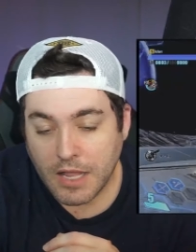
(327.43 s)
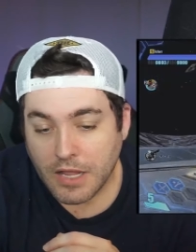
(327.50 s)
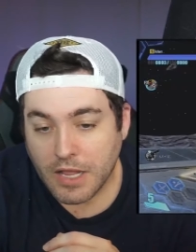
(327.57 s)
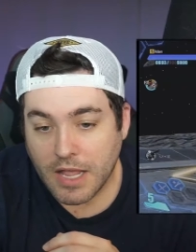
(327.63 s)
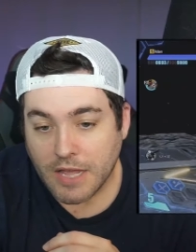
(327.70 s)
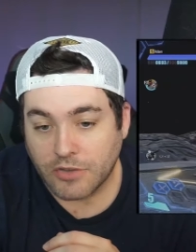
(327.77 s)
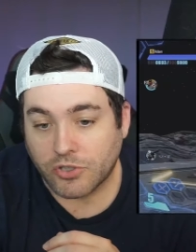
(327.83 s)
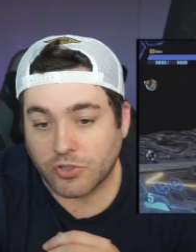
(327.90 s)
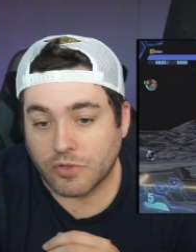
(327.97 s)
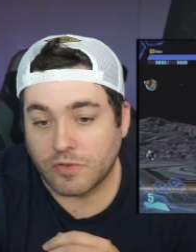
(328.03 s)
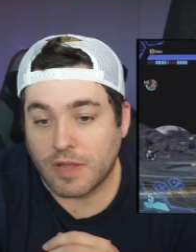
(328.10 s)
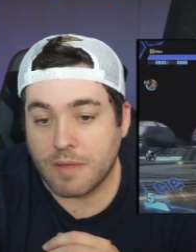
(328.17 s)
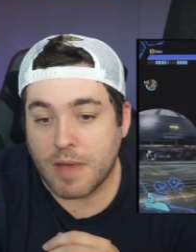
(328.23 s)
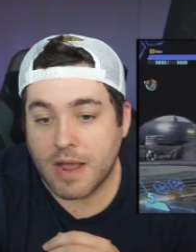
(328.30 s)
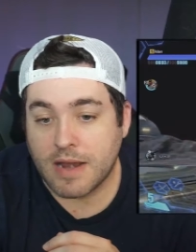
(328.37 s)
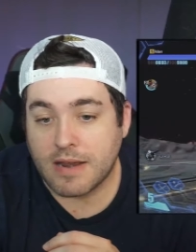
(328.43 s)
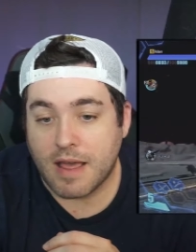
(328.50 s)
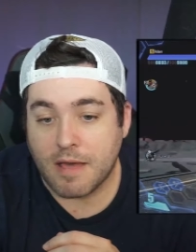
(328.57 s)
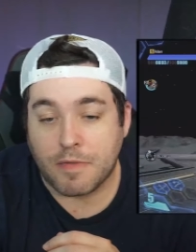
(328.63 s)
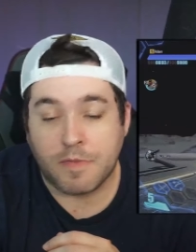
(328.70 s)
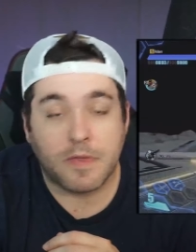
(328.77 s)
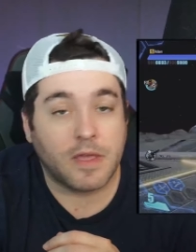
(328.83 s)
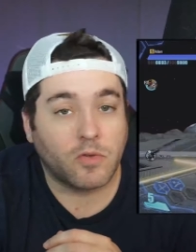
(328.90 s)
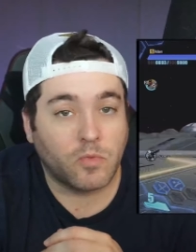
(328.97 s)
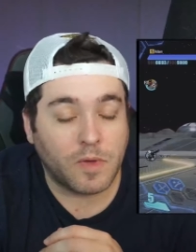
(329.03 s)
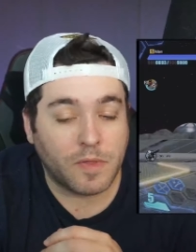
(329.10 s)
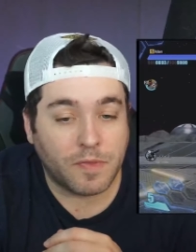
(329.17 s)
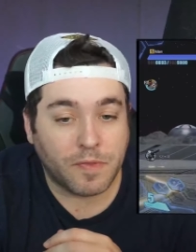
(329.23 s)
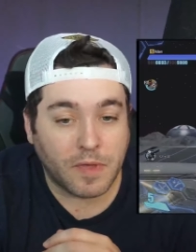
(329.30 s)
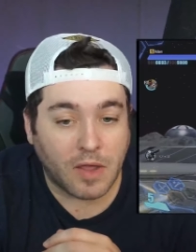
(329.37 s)
And sure, they might not think
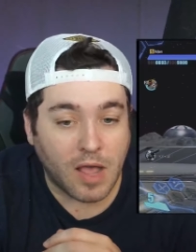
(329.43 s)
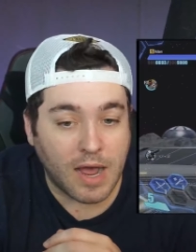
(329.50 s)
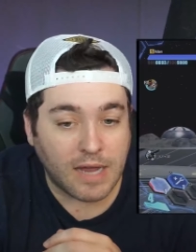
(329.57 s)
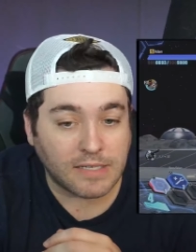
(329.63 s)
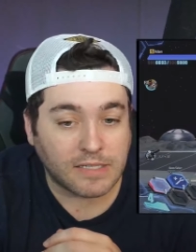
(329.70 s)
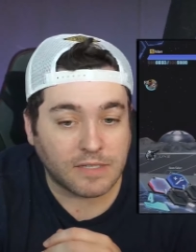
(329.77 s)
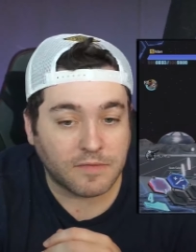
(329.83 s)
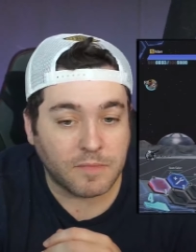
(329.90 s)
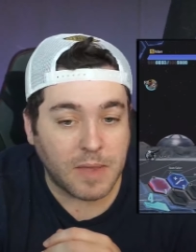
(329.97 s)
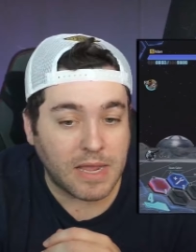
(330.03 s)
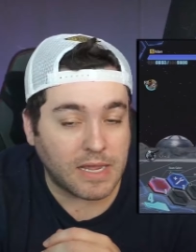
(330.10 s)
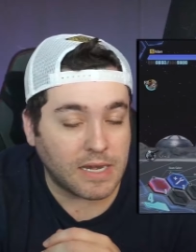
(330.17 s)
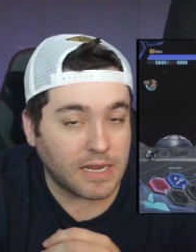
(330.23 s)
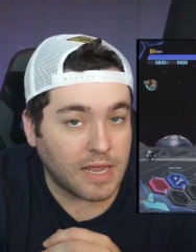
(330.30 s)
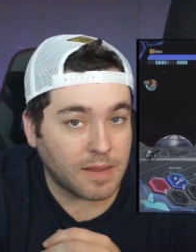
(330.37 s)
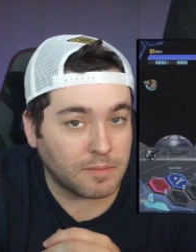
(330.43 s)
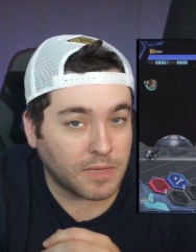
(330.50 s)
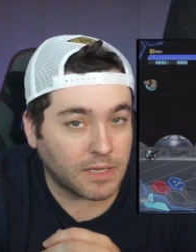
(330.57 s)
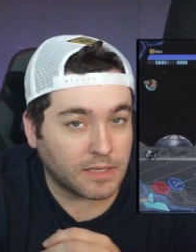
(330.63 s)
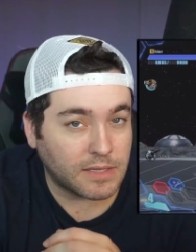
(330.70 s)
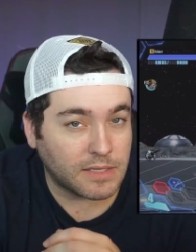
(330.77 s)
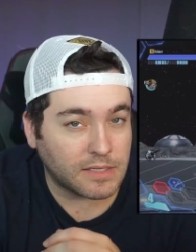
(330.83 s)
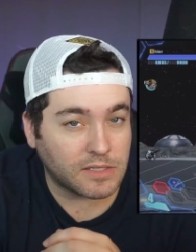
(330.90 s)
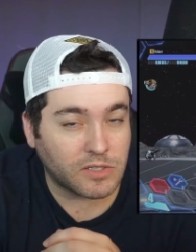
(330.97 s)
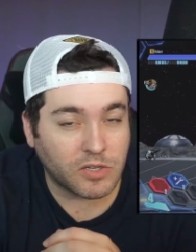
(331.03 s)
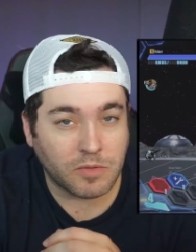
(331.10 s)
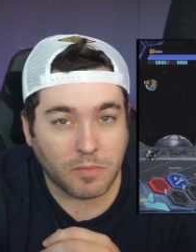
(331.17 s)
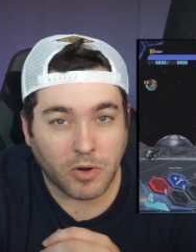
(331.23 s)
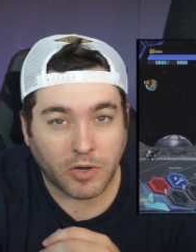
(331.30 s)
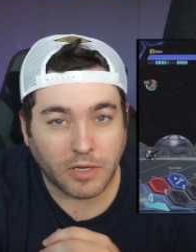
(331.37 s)
with the cost of making a game like this to
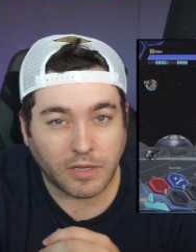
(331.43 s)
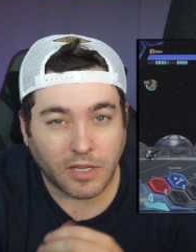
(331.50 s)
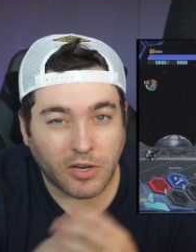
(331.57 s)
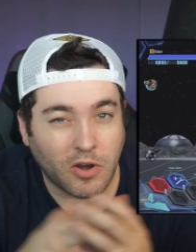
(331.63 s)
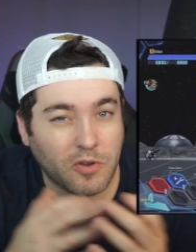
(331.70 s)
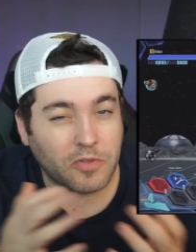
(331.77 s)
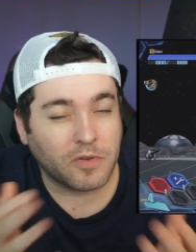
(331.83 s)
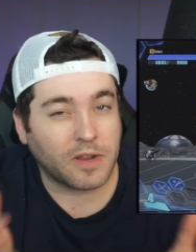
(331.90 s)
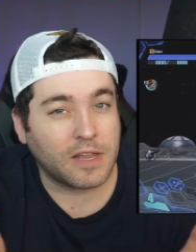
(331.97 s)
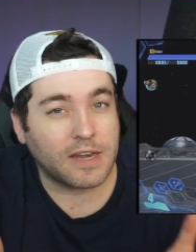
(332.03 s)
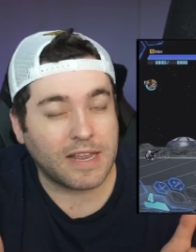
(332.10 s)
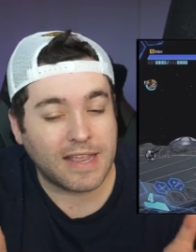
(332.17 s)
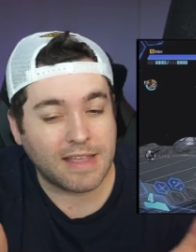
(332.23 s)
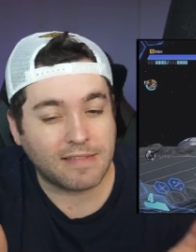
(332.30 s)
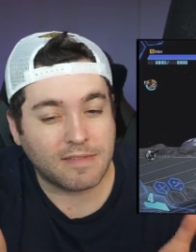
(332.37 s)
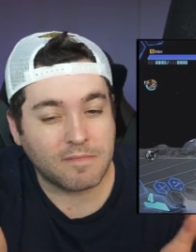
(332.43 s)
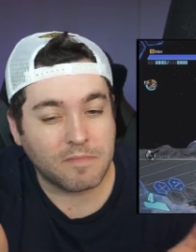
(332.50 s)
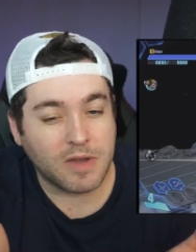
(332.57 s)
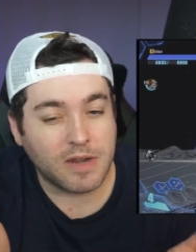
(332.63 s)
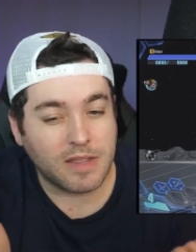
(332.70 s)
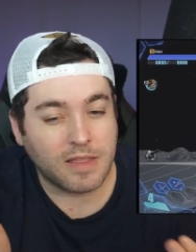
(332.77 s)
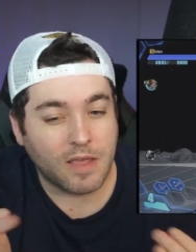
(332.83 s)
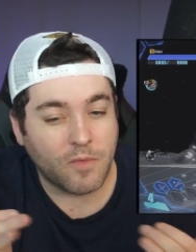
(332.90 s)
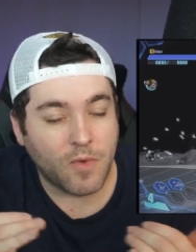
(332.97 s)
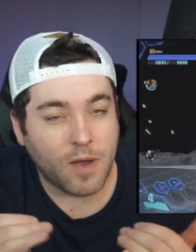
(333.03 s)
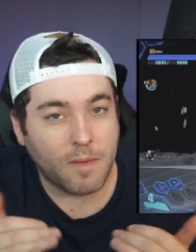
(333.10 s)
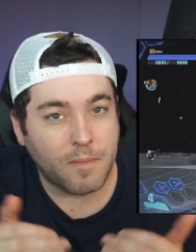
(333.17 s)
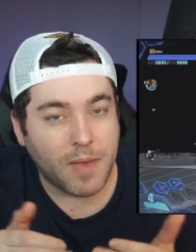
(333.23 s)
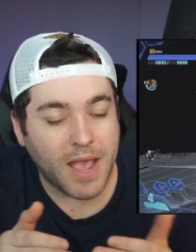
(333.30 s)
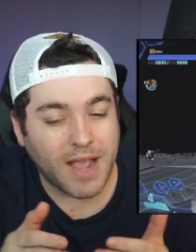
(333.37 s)
the market they are, they're going to get the money they
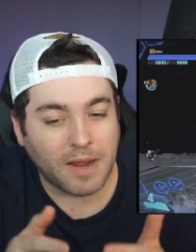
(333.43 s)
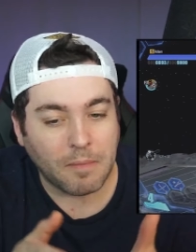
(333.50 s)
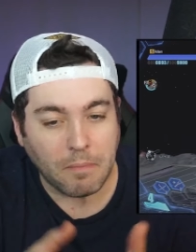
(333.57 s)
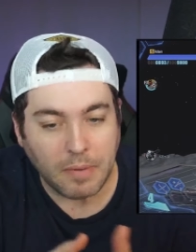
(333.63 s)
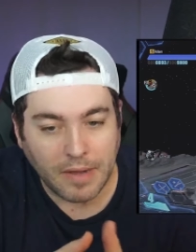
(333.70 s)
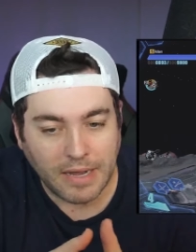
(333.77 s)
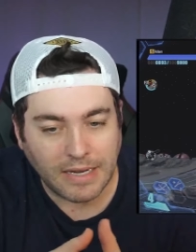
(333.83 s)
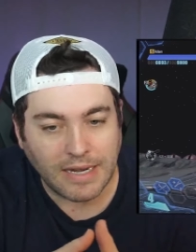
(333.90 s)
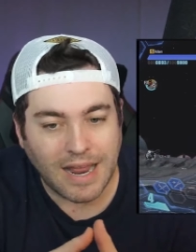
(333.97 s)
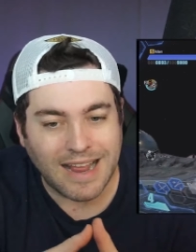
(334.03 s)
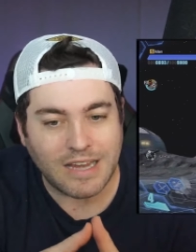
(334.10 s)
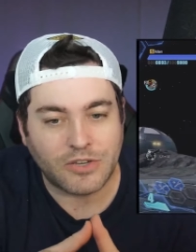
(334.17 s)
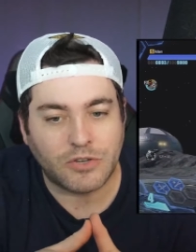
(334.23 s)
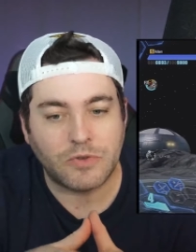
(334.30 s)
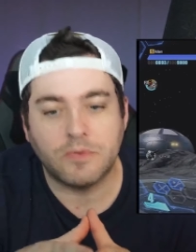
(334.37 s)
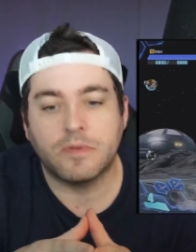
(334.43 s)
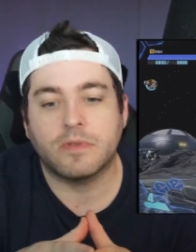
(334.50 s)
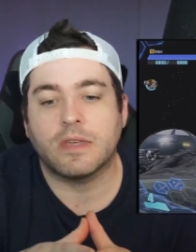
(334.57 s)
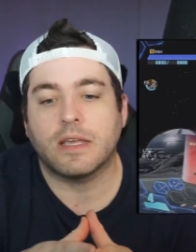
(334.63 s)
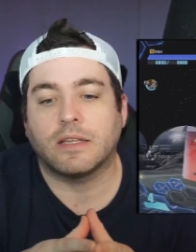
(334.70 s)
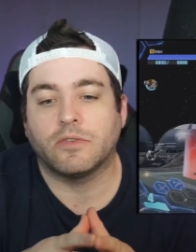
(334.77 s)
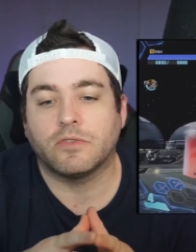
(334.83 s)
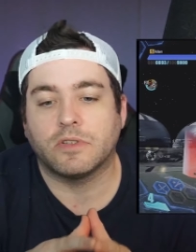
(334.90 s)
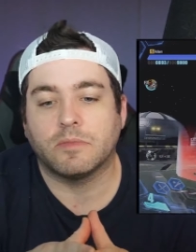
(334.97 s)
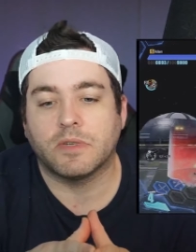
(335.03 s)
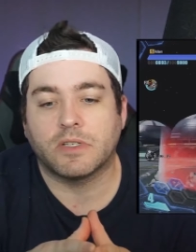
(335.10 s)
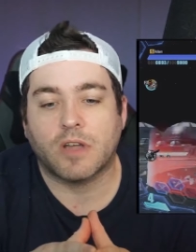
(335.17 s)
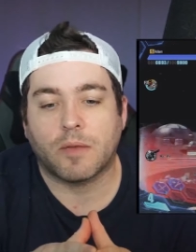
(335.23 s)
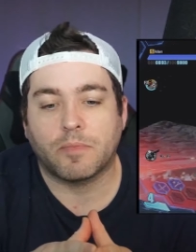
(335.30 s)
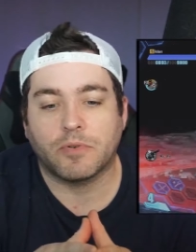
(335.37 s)
want back. But I do think there's a
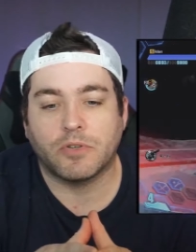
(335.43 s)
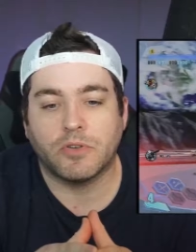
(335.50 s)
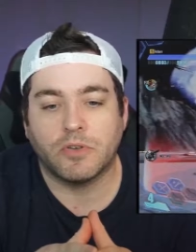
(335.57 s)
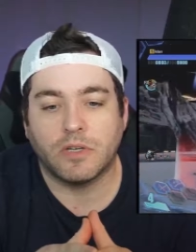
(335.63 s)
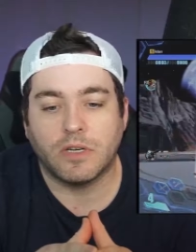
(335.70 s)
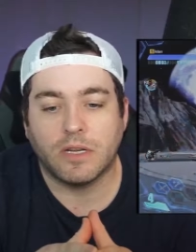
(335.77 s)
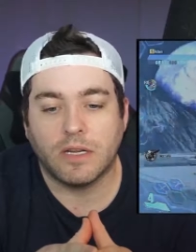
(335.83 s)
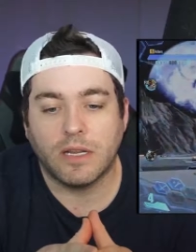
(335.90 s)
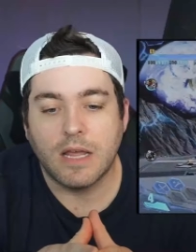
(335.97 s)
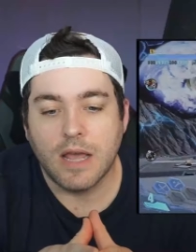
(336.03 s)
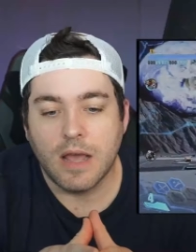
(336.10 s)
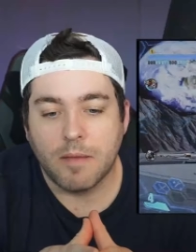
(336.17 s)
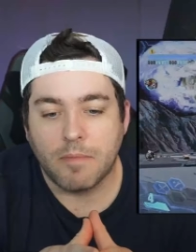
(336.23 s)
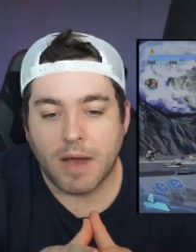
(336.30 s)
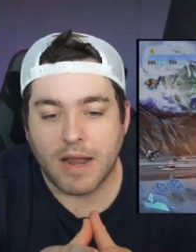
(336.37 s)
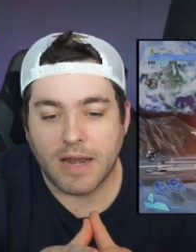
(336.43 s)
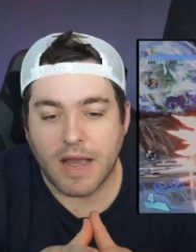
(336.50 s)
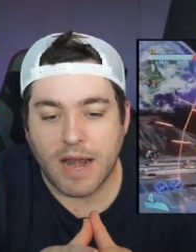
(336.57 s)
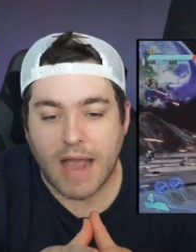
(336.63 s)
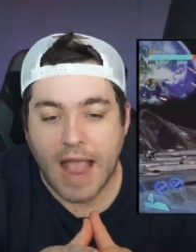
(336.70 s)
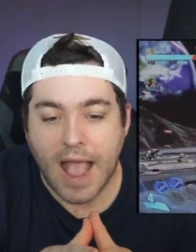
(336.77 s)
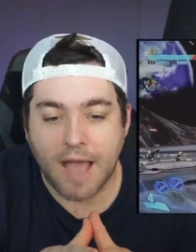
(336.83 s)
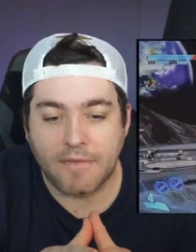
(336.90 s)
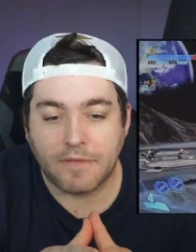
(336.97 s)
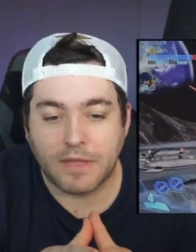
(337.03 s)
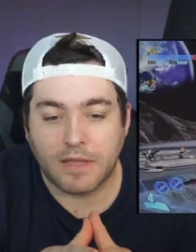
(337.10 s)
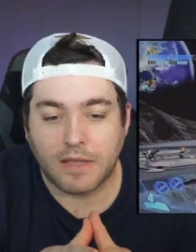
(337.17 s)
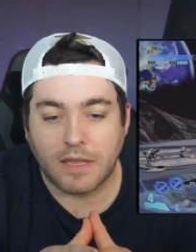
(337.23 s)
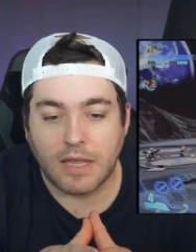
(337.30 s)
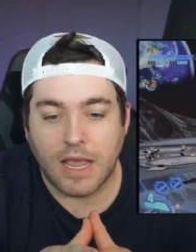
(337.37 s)
missed opportunity by not
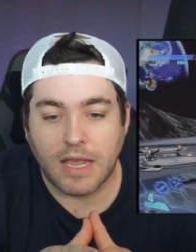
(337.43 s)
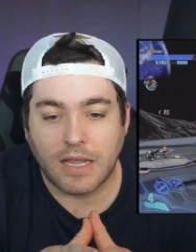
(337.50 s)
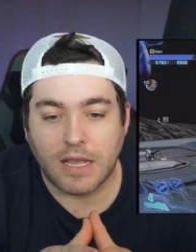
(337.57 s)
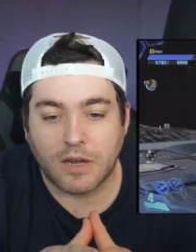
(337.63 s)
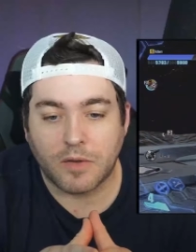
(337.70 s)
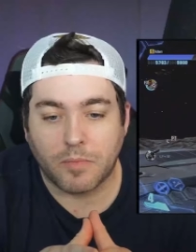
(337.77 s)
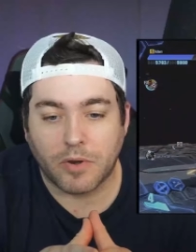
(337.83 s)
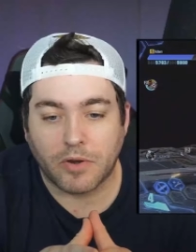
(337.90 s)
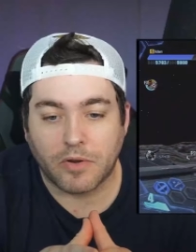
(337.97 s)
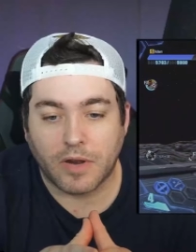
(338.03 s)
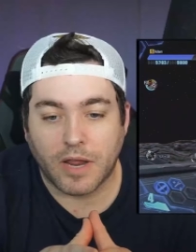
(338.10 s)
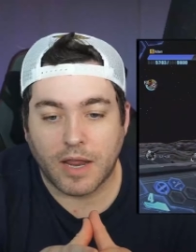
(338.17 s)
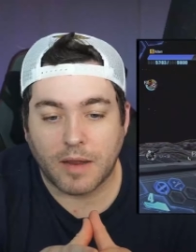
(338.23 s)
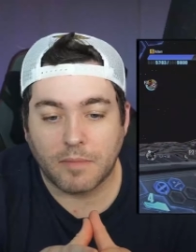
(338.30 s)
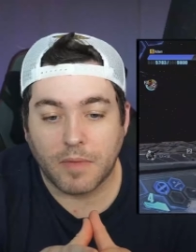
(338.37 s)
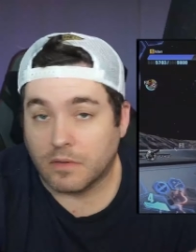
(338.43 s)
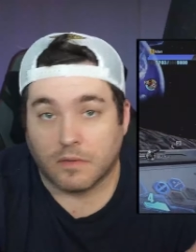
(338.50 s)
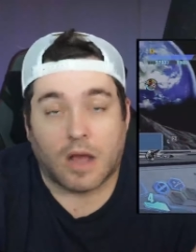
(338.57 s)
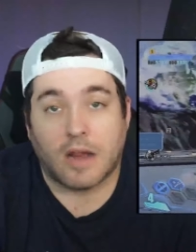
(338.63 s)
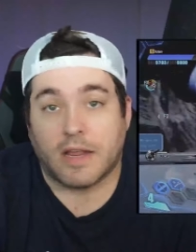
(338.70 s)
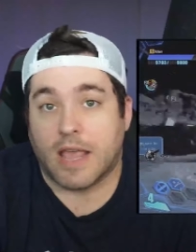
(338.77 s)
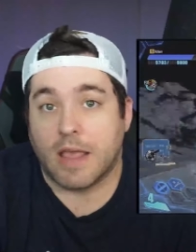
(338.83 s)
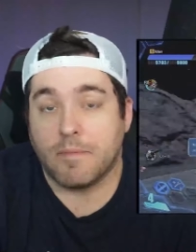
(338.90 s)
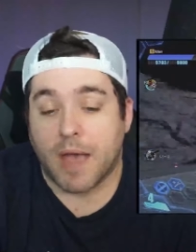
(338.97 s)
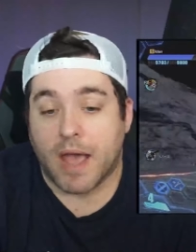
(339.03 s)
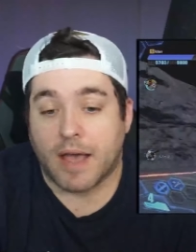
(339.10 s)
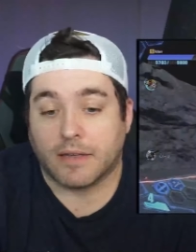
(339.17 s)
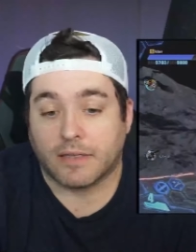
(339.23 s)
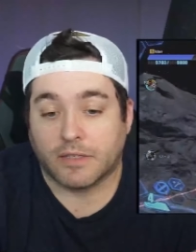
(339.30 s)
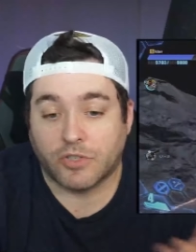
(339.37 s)
having a Gundam Breaker game on Game
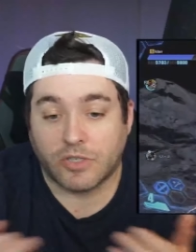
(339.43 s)
Pass.